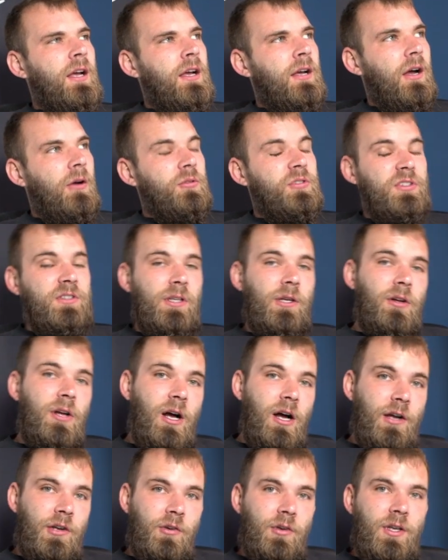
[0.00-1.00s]
I was still
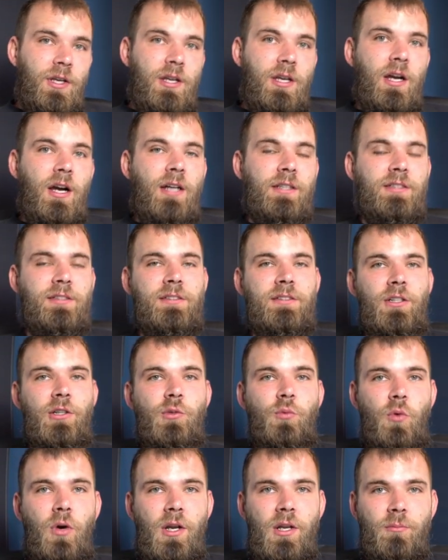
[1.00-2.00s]
hungry. I
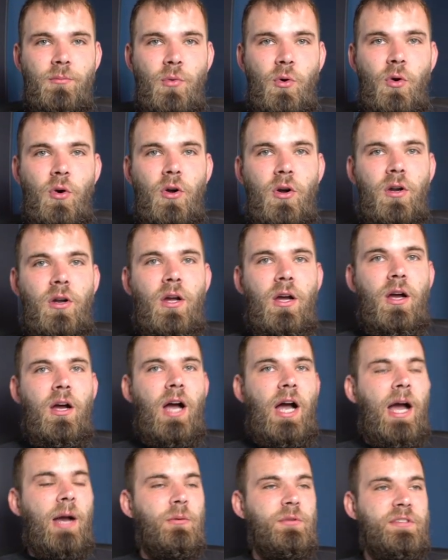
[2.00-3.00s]
still wanted more.
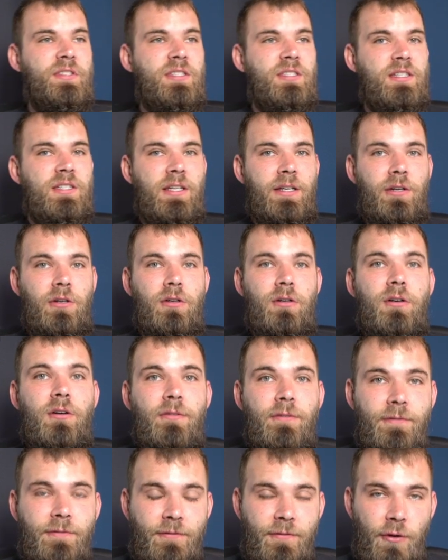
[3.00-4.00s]
I was
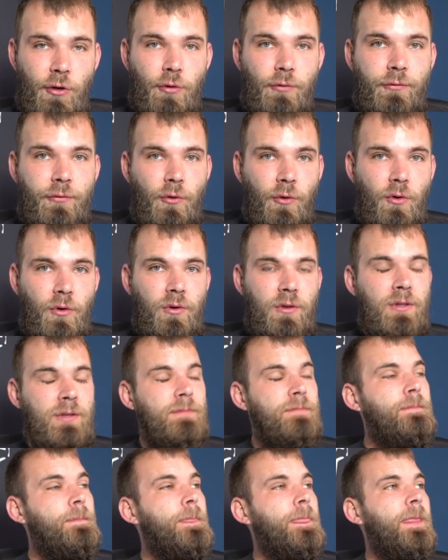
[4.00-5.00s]
still fearful.
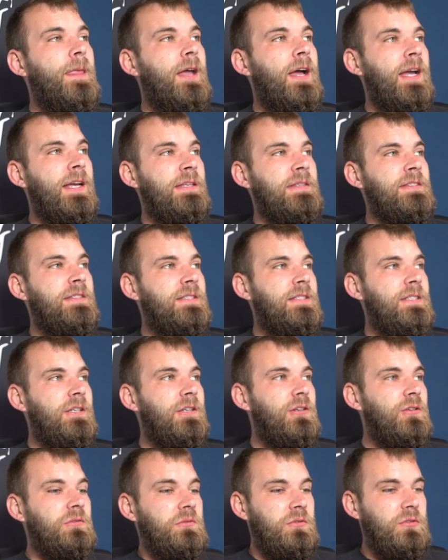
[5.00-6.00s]
I
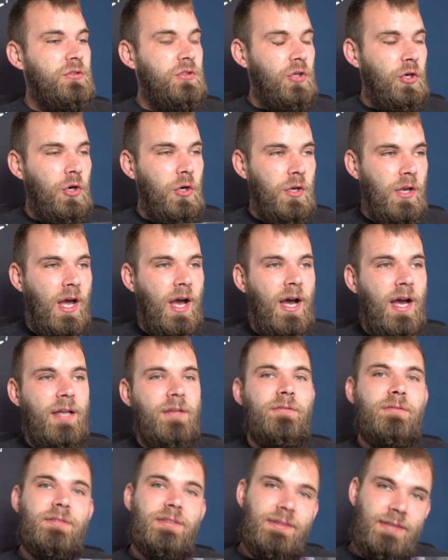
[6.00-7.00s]
still could
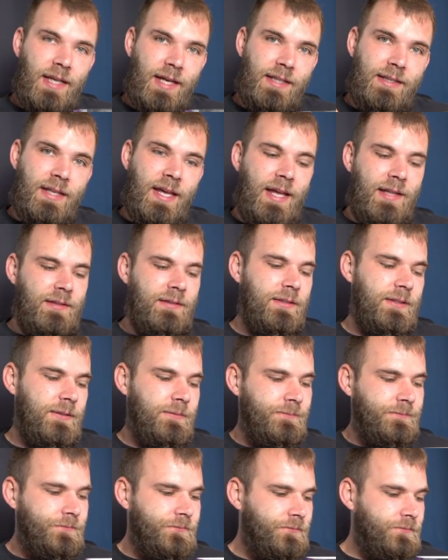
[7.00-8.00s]
not take that
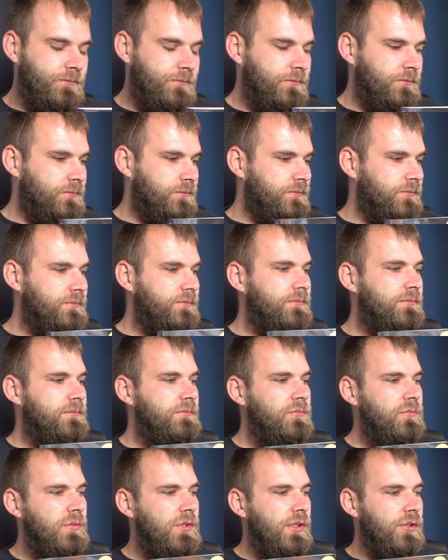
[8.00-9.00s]
leap.
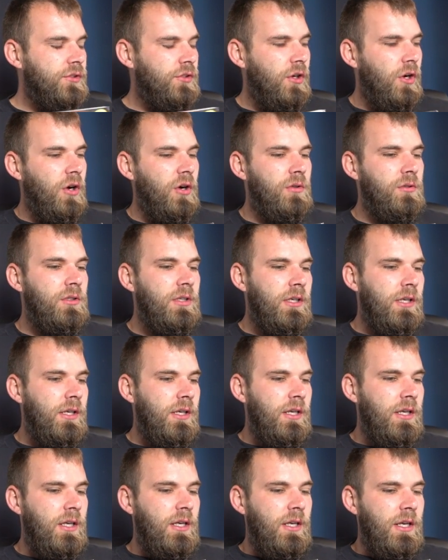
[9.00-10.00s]
So
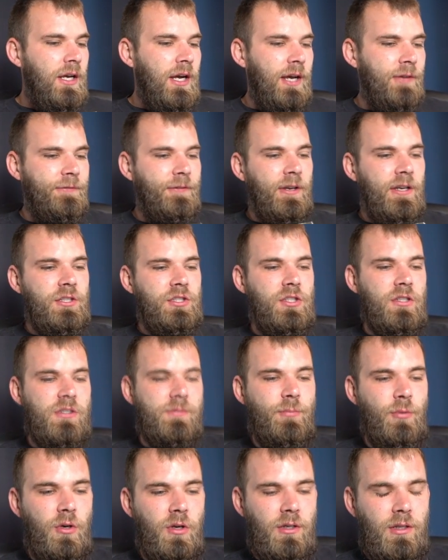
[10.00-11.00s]
I finished this
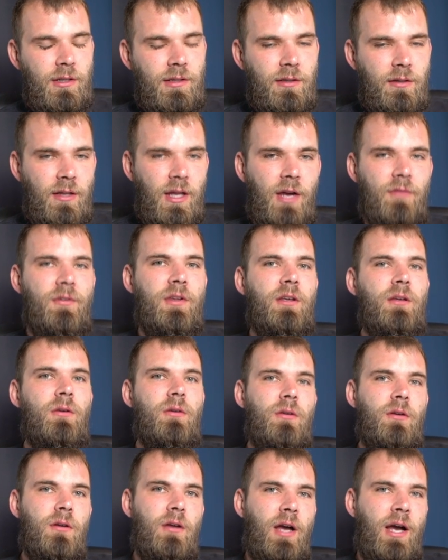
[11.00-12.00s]
book, loved
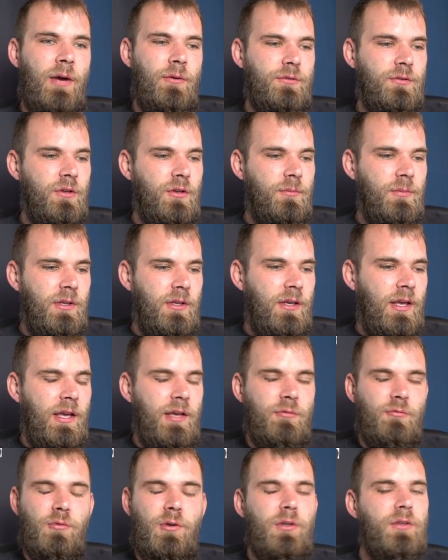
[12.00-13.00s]
it. I was going to
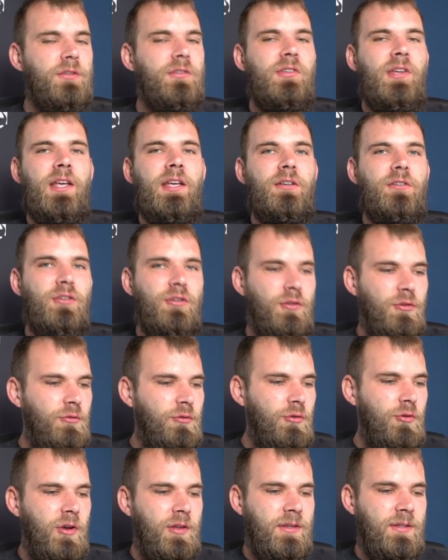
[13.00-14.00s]
be a real estate
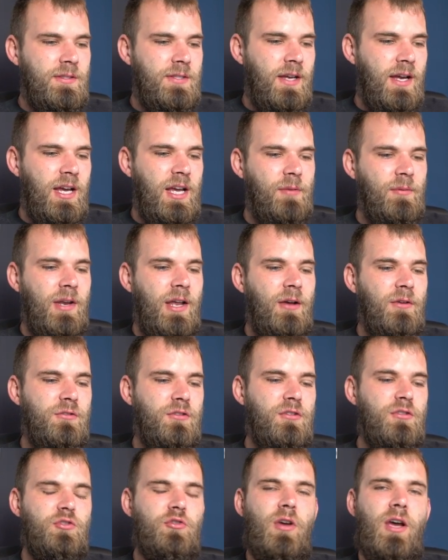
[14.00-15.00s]
guru at the time, and I was
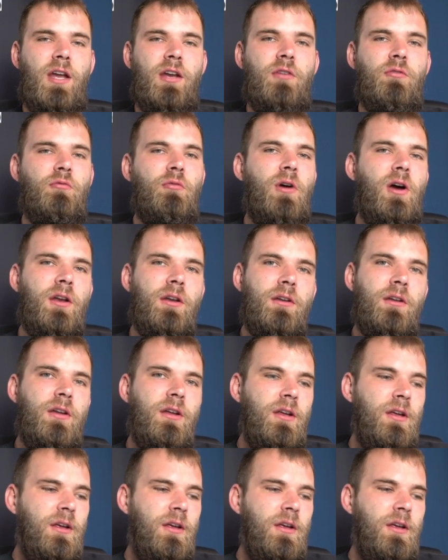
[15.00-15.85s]
going to try to run